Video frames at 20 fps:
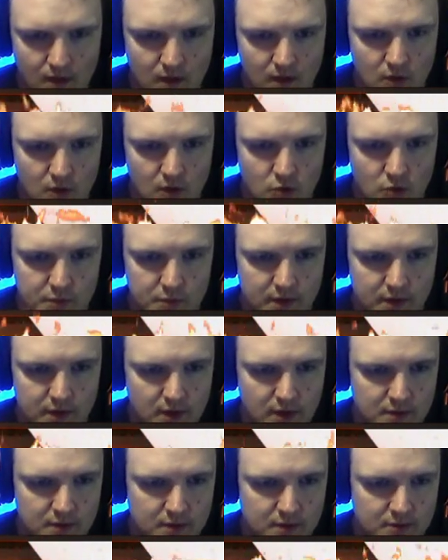open it up,
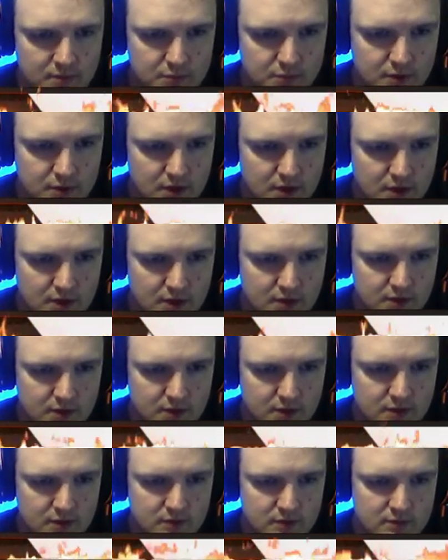put it on there,
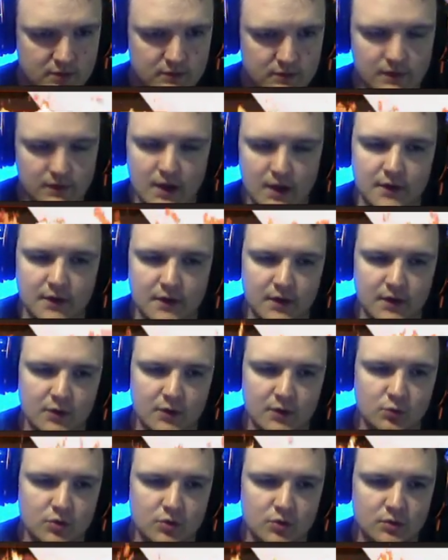and it
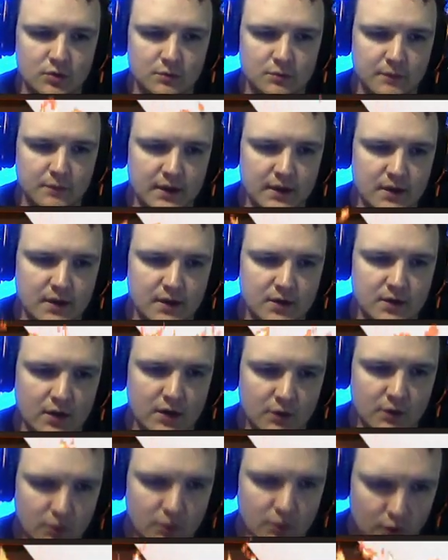will make it, and
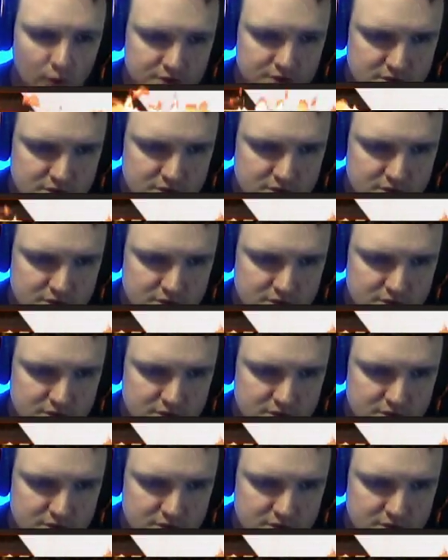on once it's a